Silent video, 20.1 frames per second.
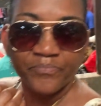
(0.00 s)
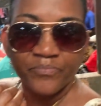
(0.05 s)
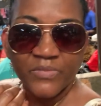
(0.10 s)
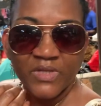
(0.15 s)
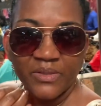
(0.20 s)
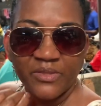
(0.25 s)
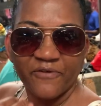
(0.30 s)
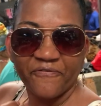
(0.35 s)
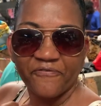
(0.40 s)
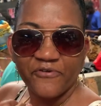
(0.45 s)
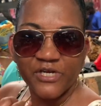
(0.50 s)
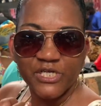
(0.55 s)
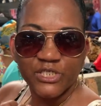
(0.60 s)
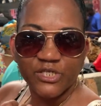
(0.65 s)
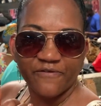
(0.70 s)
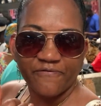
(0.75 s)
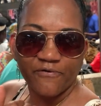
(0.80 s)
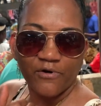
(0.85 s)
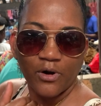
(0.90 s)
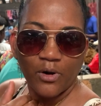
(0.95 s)
the
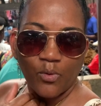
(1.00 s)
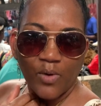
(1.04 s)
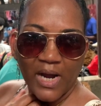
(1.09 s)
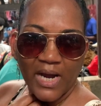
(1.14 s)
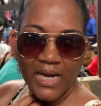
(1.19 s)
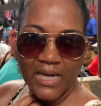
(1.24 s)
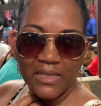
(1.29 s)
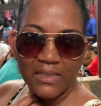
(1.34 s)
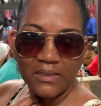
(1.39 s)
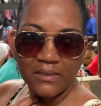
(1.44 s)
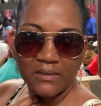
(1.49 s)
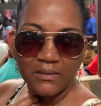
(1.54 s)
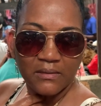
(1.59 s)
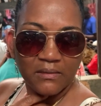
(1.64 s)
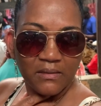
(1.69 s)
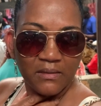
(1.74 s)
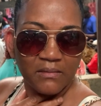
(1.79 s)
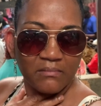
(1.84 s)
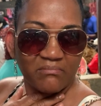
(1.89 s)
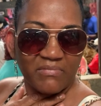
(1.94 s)
freezer for a while.
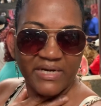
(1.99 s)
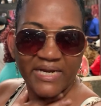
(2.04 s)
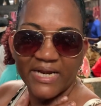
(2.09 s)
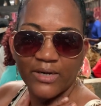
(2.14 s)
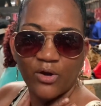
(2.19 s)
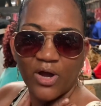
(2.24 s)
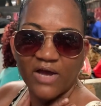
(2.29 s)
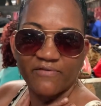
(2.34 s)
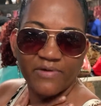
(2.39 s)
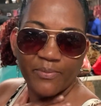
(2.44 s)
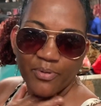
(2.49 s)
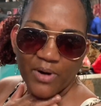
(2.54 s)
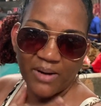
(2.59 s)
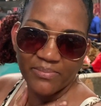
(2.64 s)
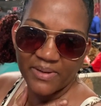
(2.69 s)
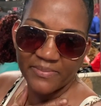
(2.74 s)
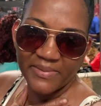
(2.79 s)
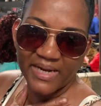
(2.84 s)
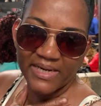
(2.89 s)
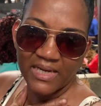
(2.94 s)
But I don't have a
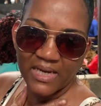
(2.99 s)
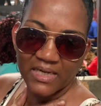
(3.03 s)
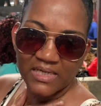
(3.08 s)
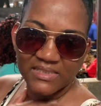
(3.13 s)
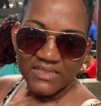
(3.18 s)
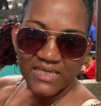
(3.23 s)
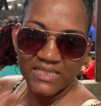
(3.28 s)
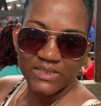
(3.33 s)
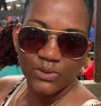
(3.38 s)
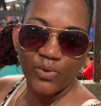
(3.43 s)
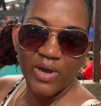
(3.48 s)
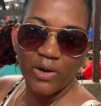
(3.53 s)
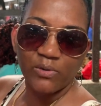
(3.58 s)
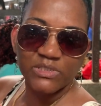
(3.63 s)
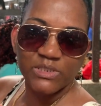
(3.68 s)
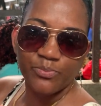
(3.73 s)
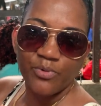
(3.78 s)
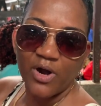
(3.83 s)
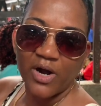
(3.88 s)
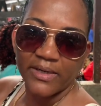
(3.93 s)
problem about that because that's the way I was brought